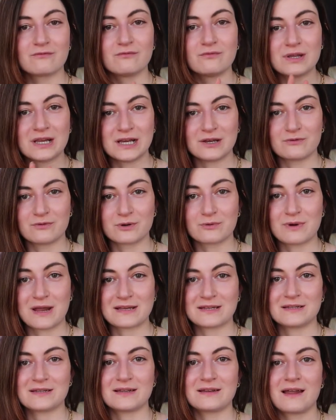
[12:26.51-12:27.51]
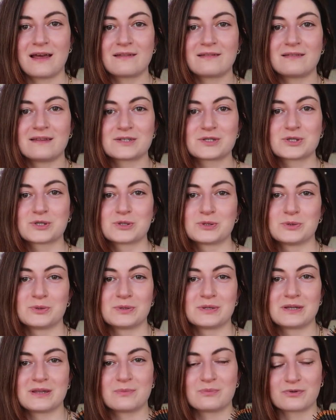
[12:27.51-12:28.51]
really regretted and
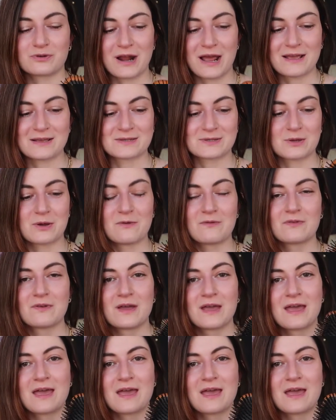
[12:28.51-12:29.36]
understood the price of